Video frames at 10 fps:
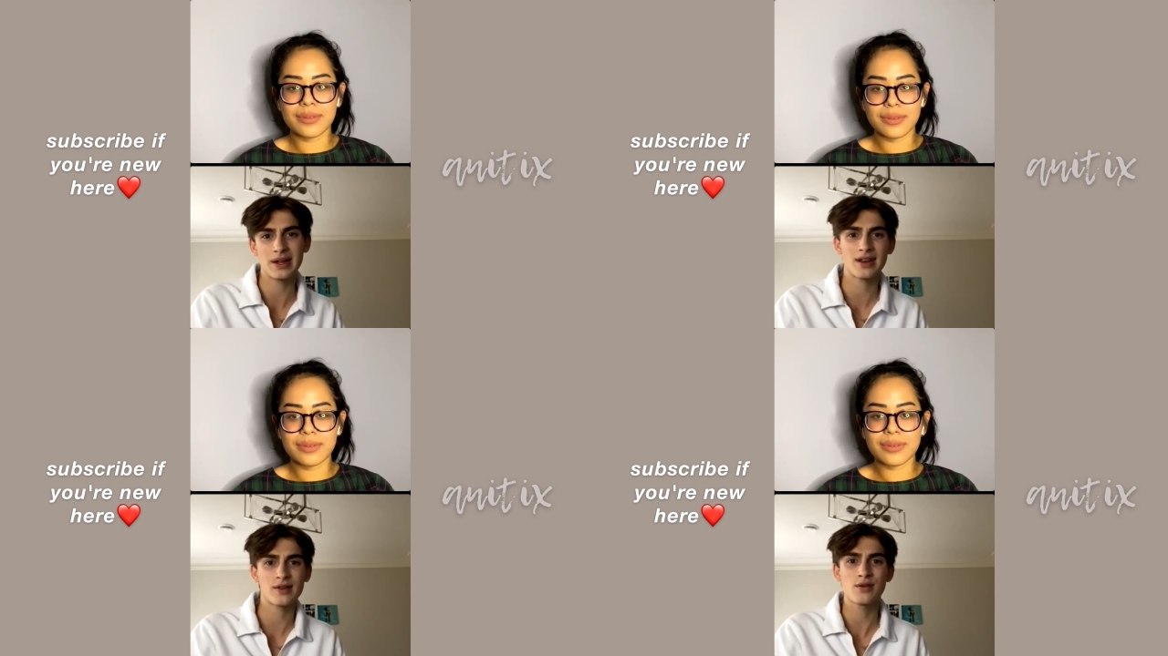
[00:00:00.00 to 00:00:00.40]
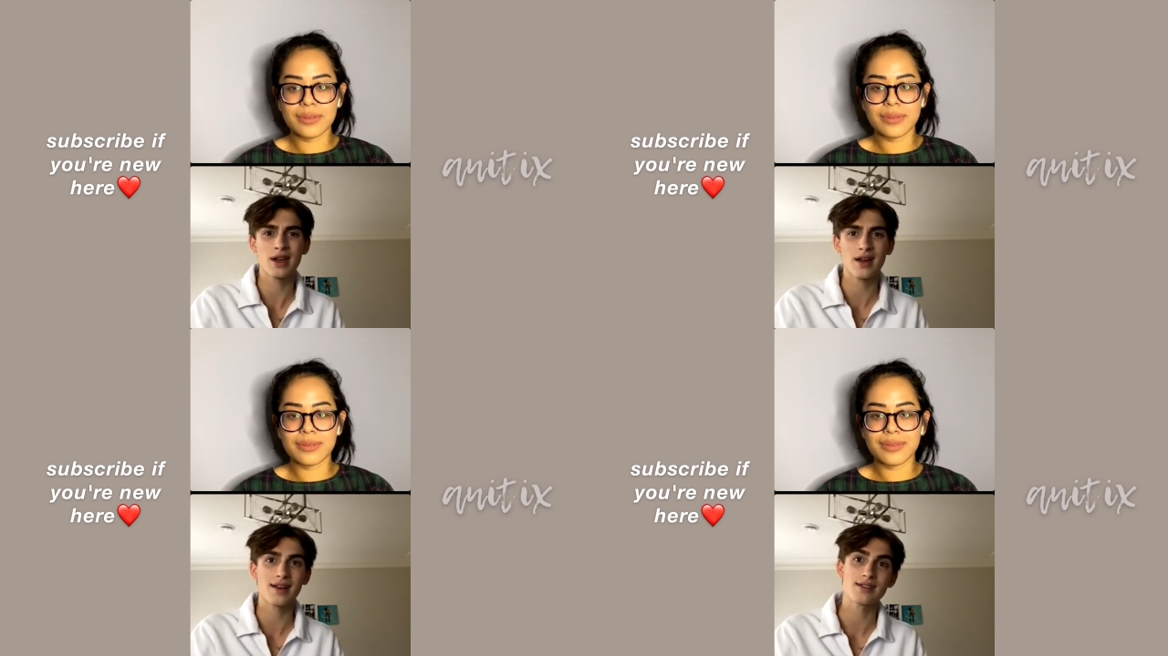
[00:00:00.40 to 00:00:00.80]
Speaker 1: Like who
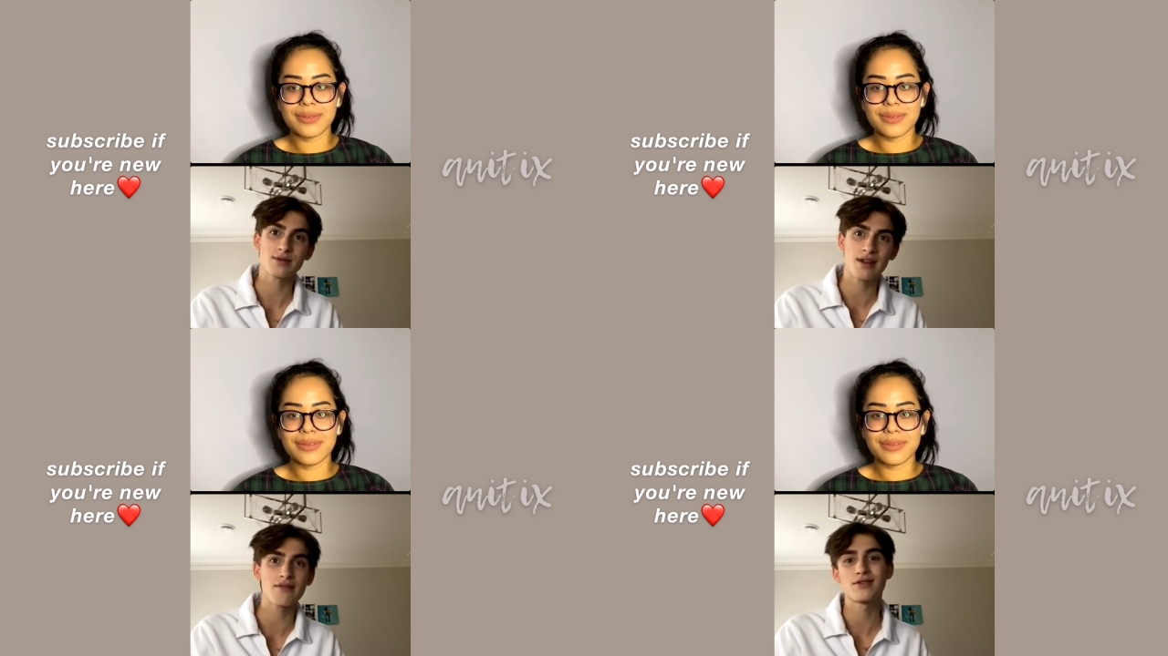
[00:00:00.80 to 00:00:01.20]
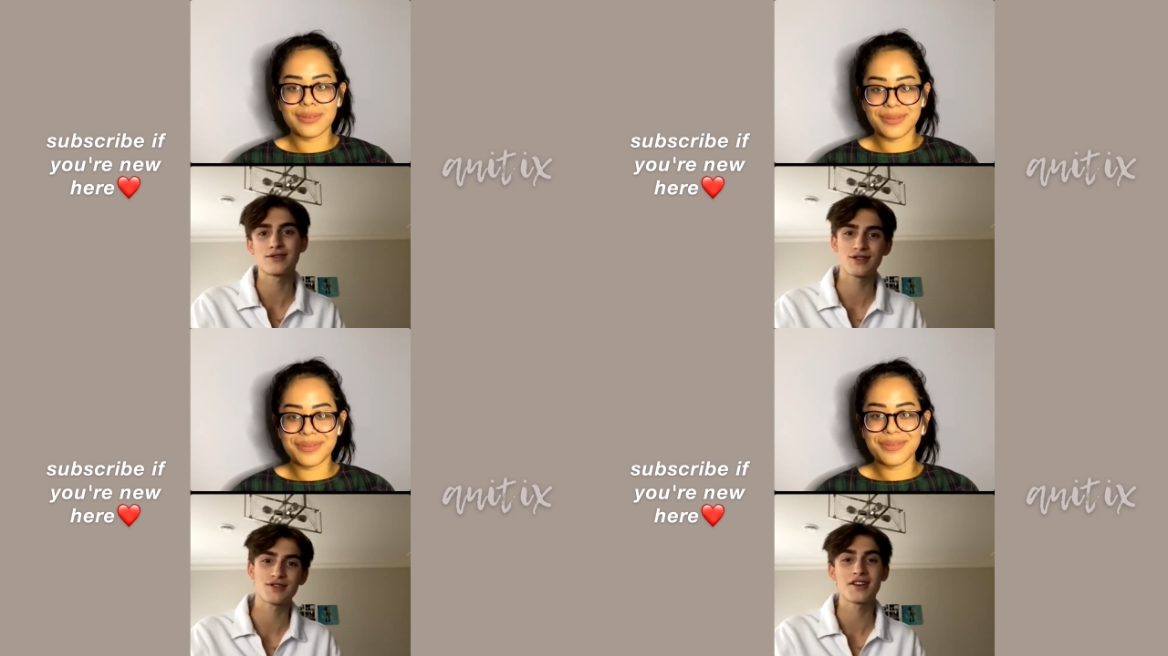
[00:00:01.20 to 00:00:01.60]
cares? Whatever. It's
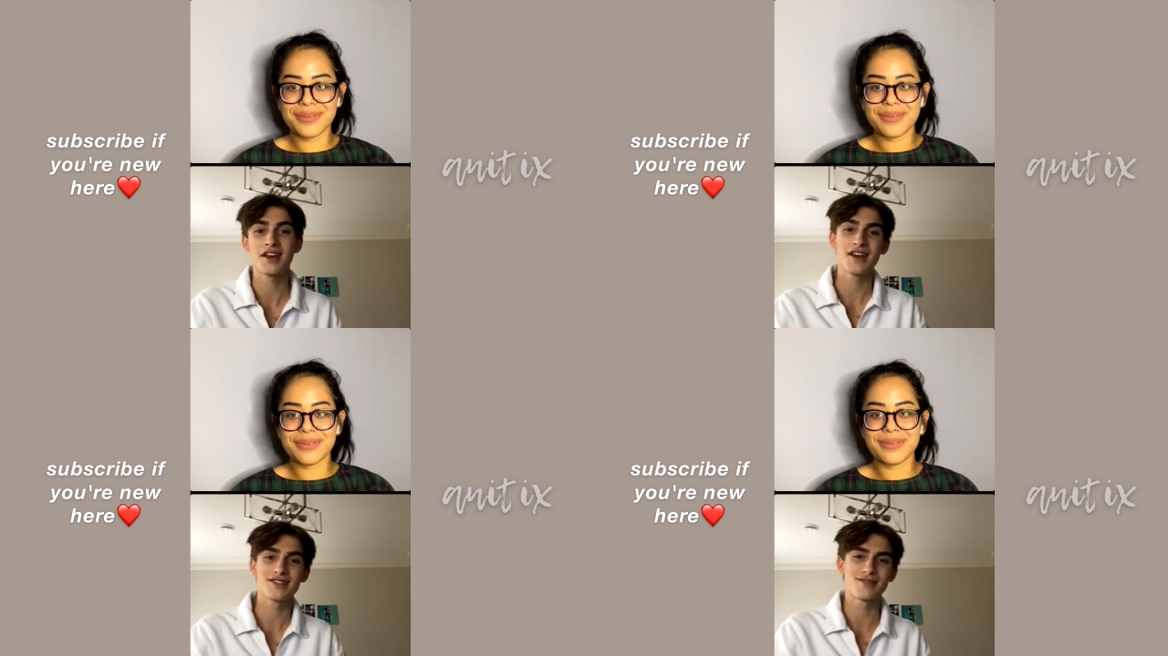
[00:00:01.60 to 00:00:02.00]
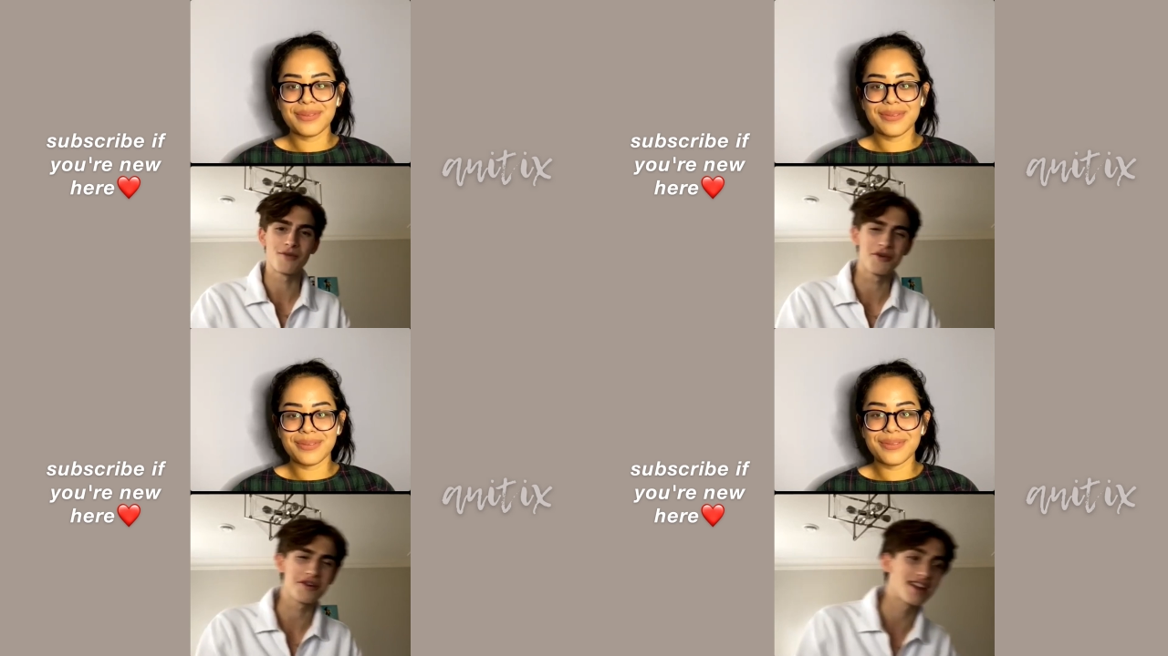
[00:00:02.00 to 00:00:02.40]
just it's the
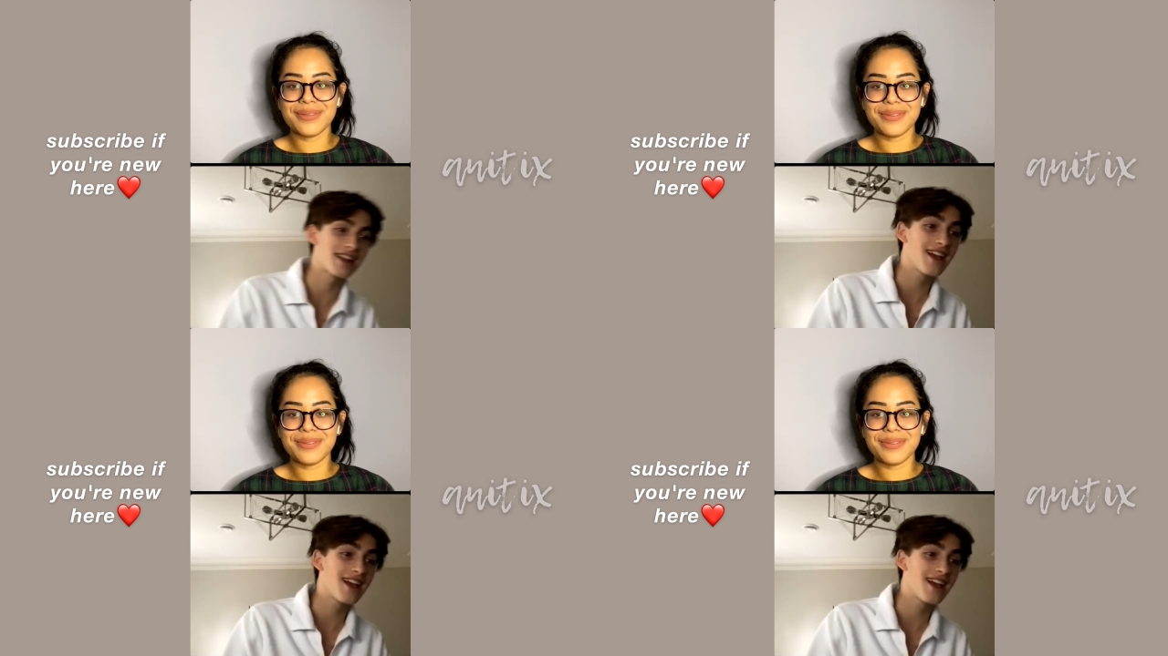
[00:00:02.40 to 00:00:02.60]
morning."